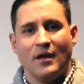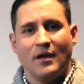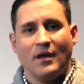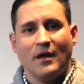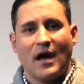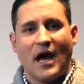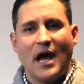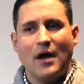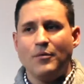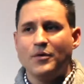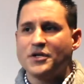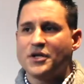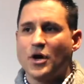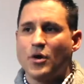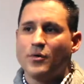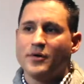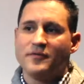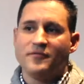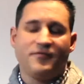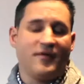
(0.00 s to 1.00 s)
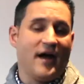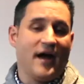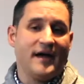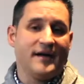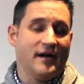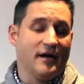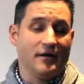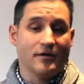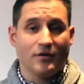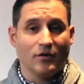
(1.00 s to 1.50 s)
I would go and
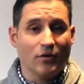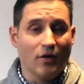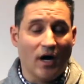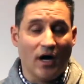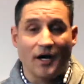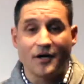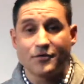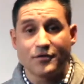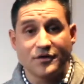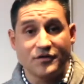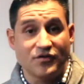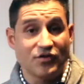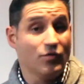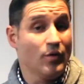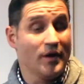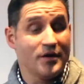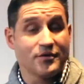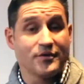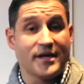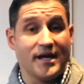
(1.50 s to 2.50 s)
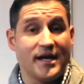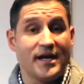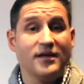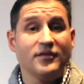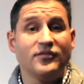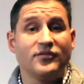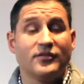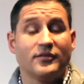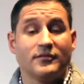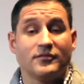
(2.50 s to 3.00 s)
find, 100, 200
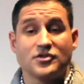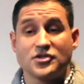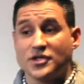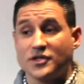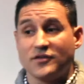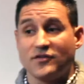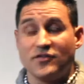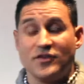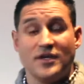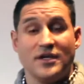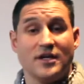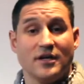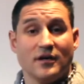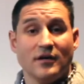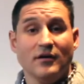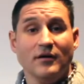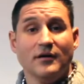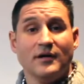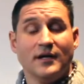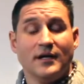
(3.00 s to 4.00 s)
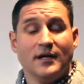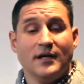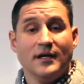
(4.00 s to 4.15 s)
A's, as you can see here.